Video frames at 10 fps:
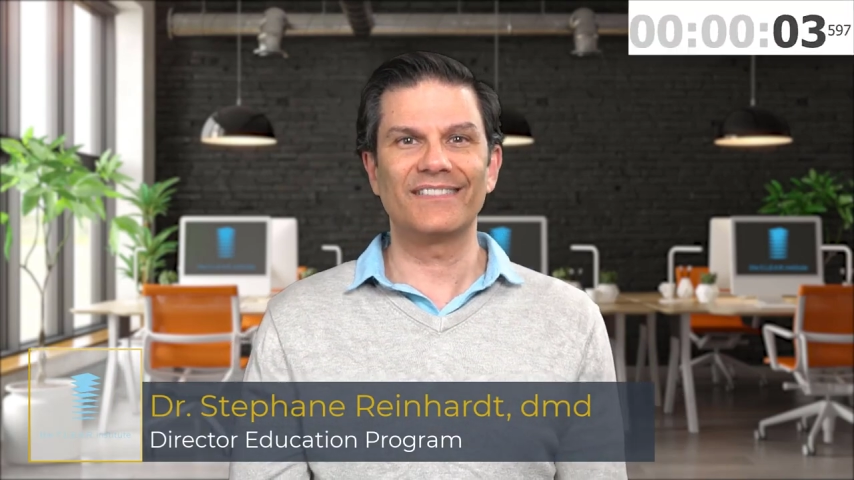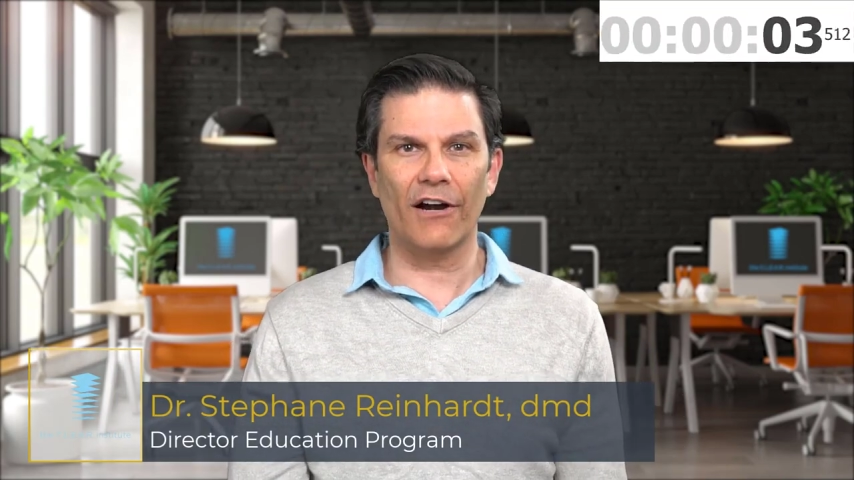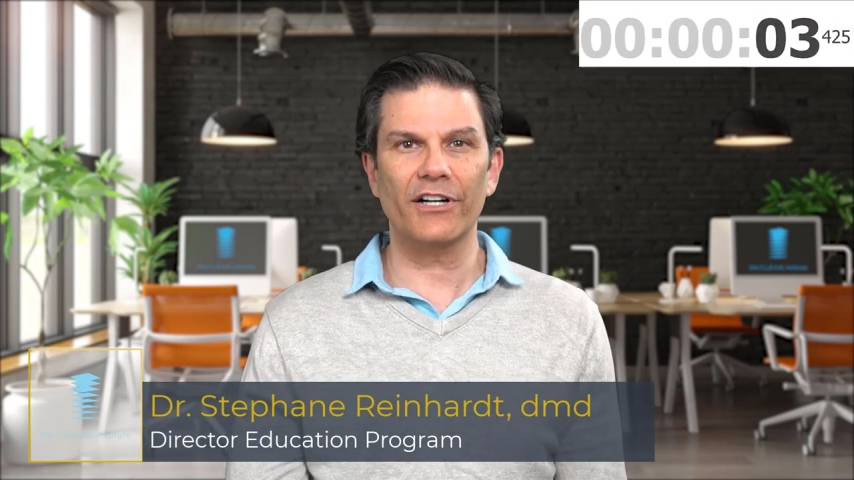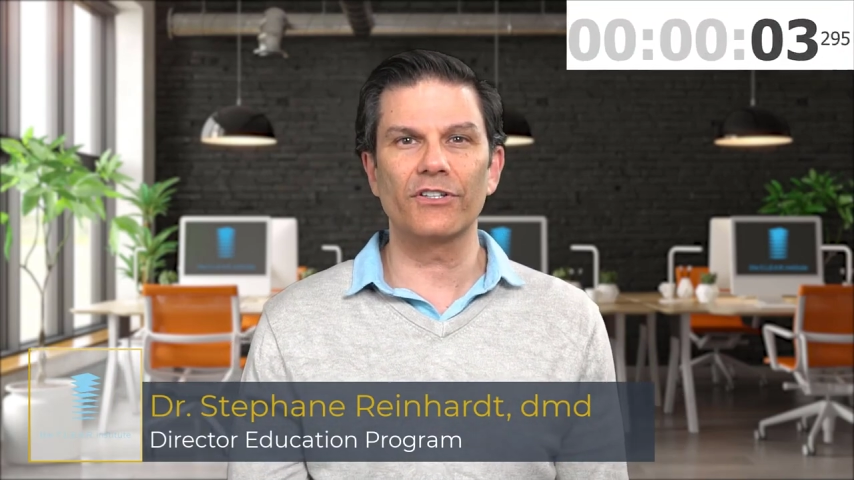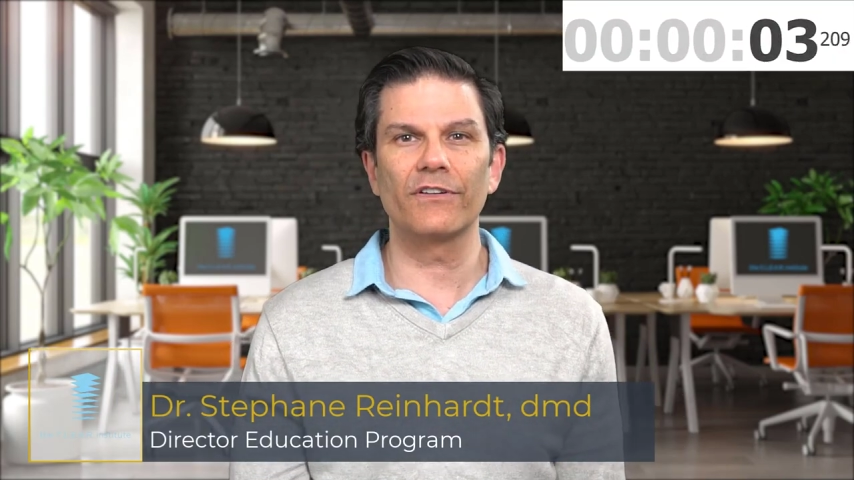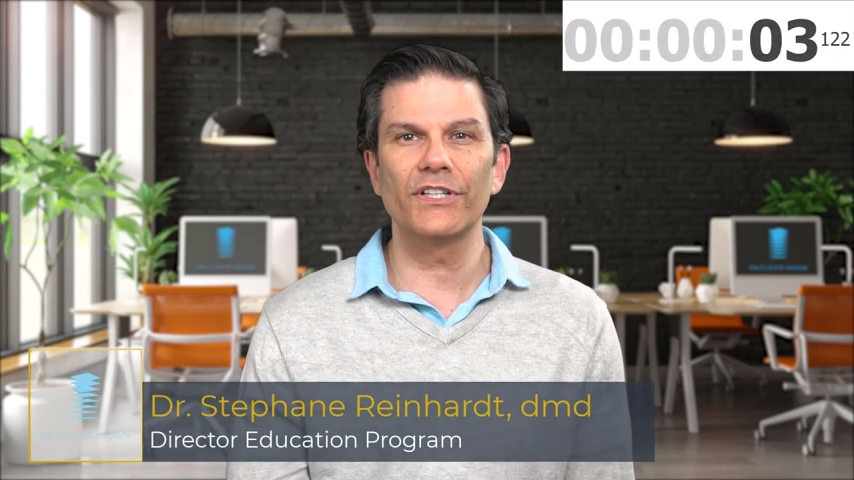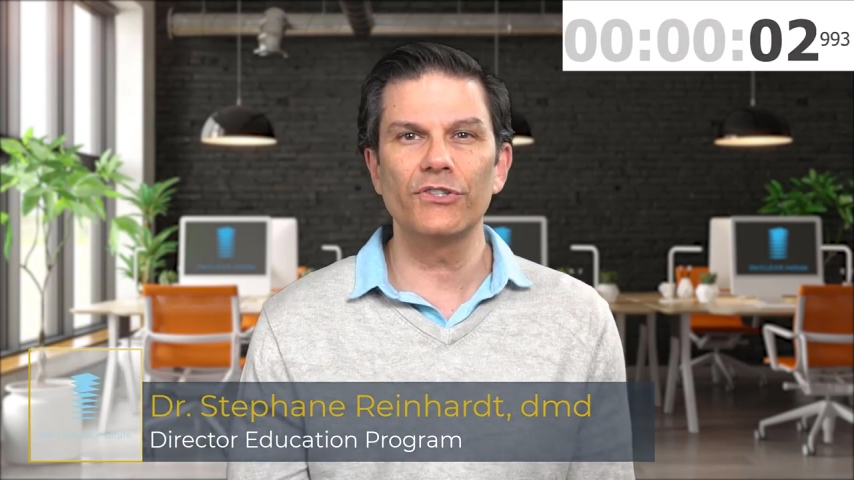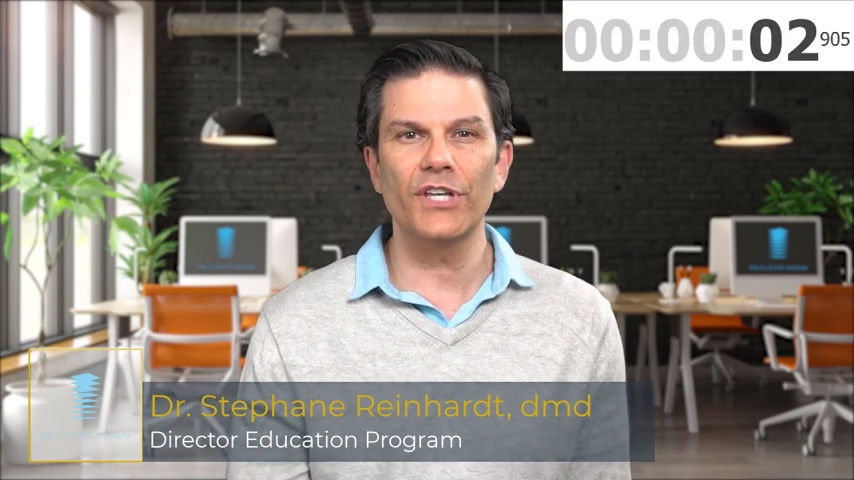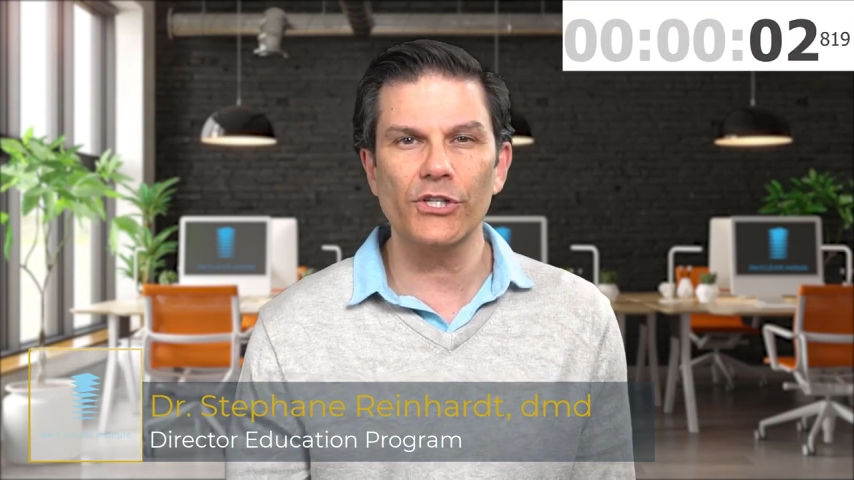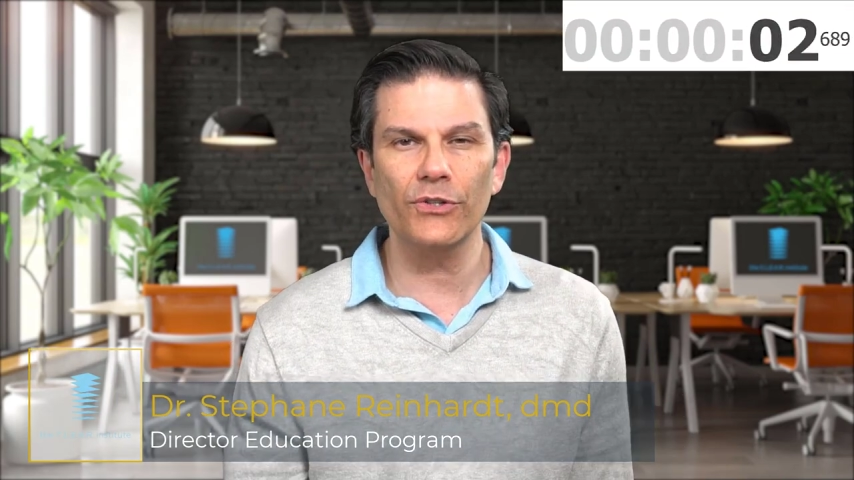Director of
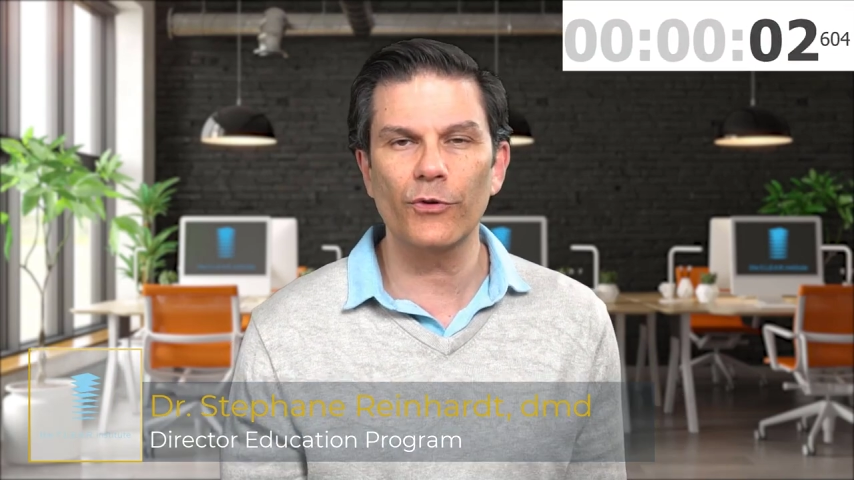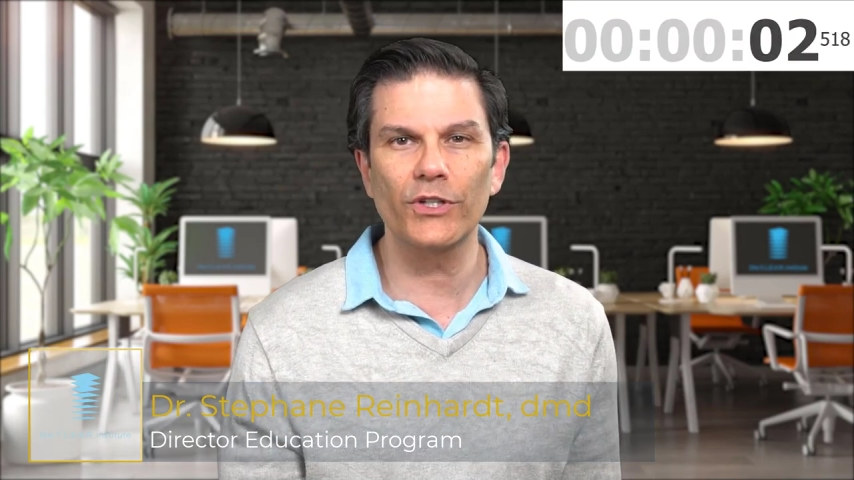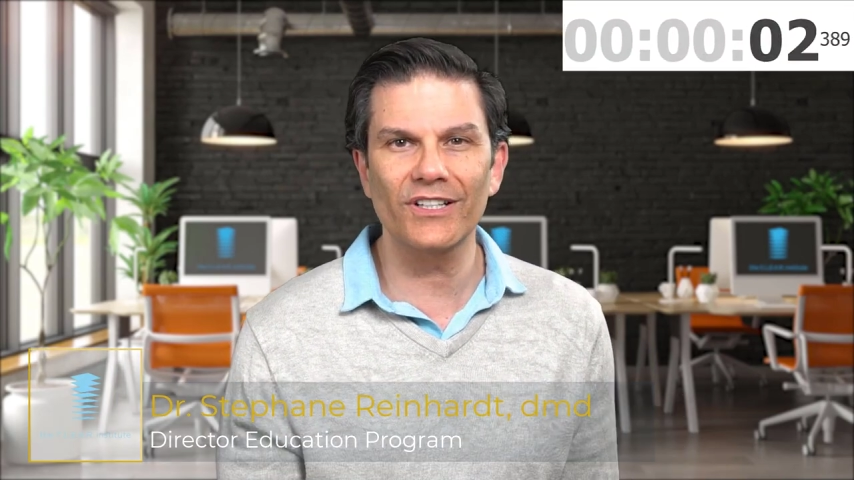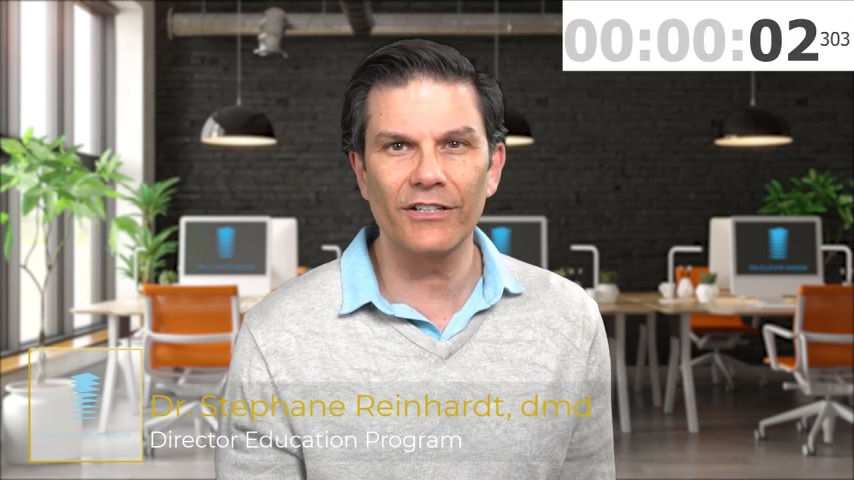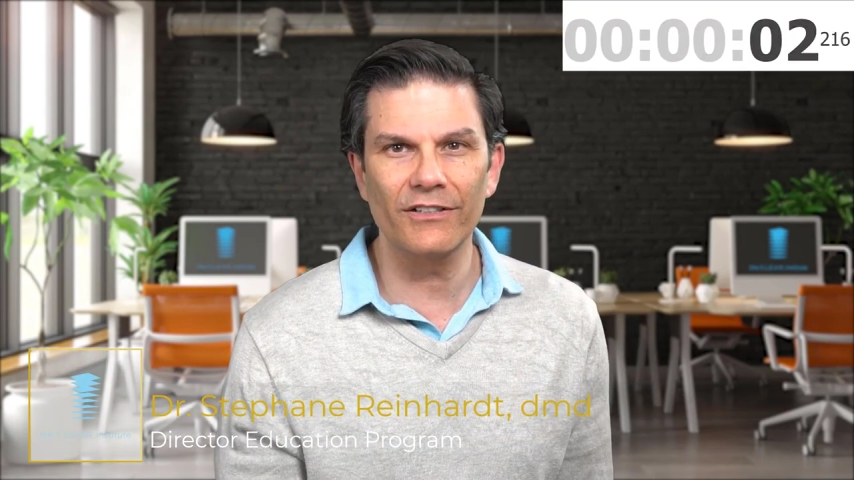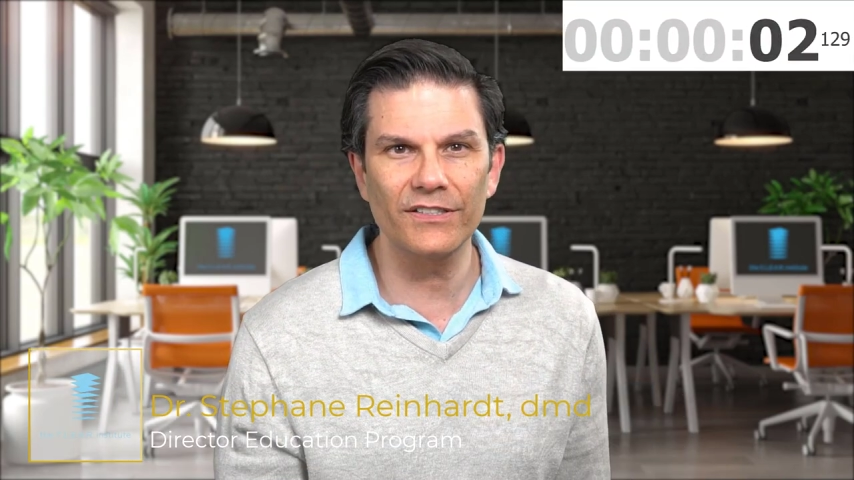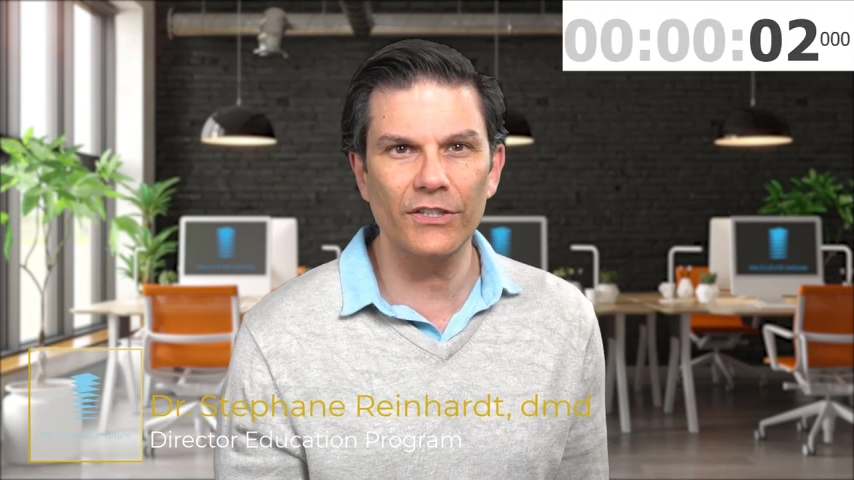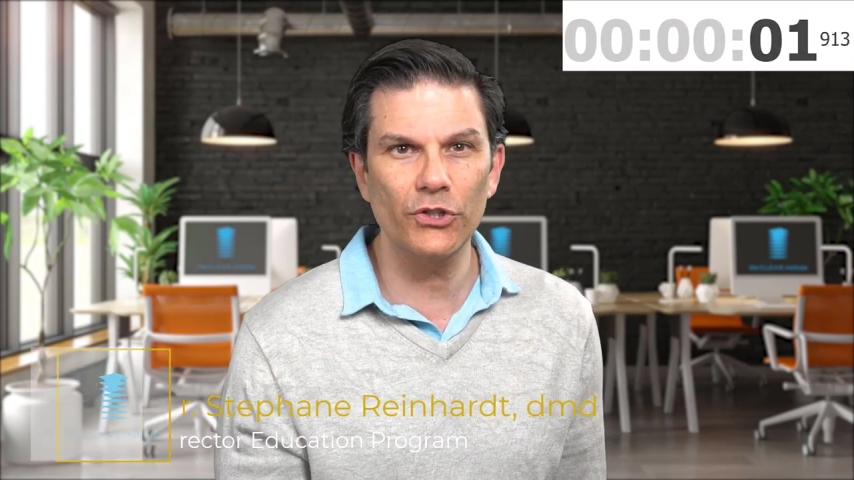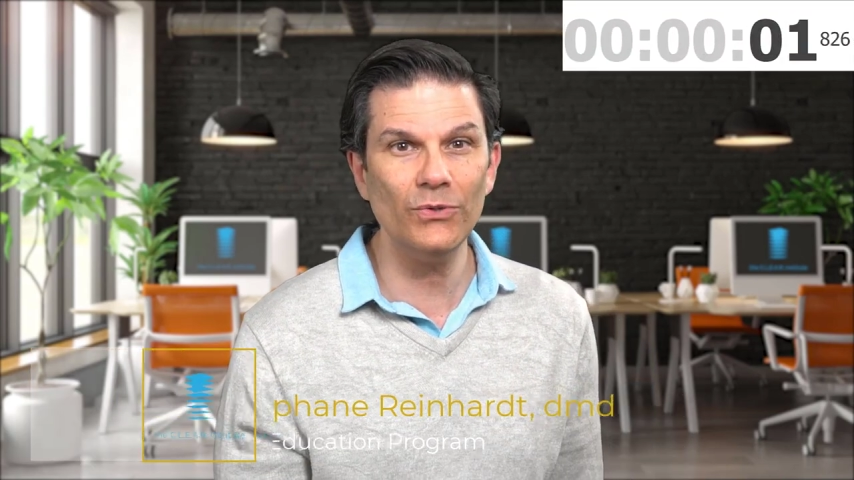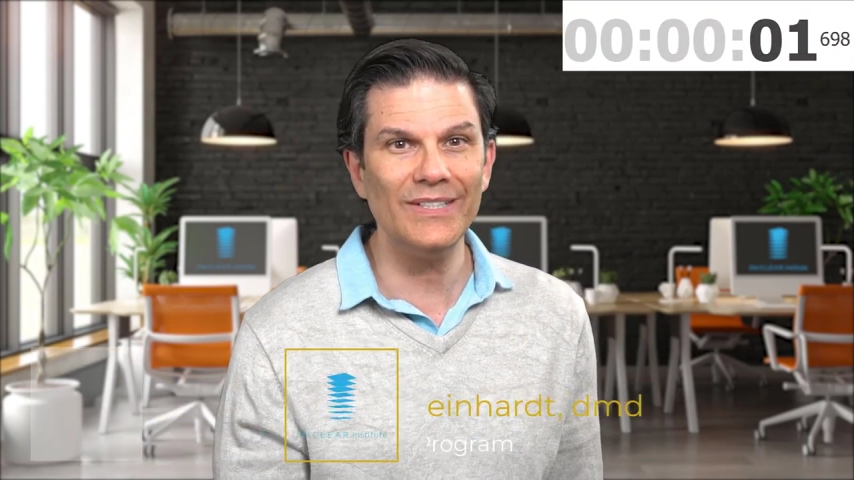Education for the Clear
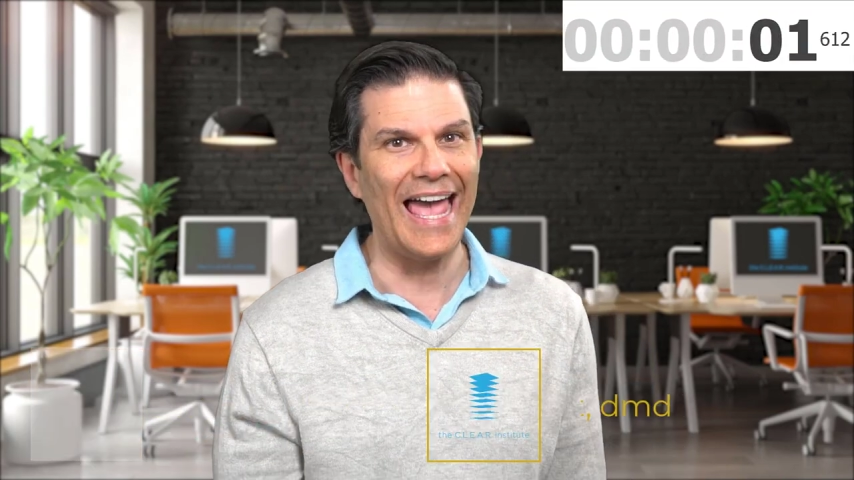Institute,